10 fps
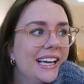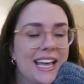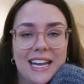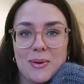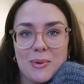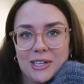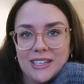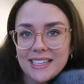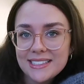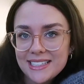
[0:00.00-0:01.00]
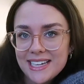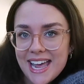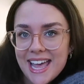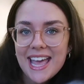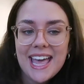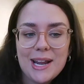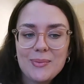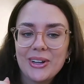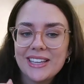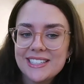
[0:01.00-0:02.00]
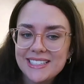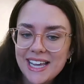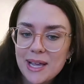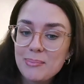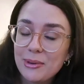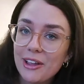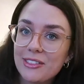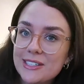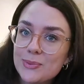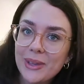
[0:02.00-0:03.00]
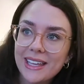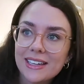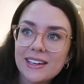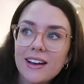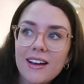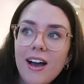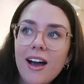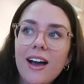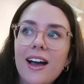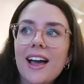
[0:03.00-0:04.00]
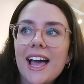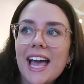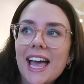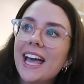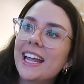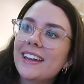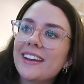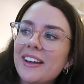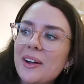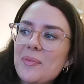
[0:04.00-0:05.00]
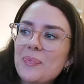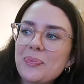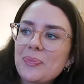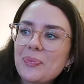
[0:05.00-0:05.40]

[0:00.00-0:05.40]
And I worked yesterday and I'm working today, but not this weekend. And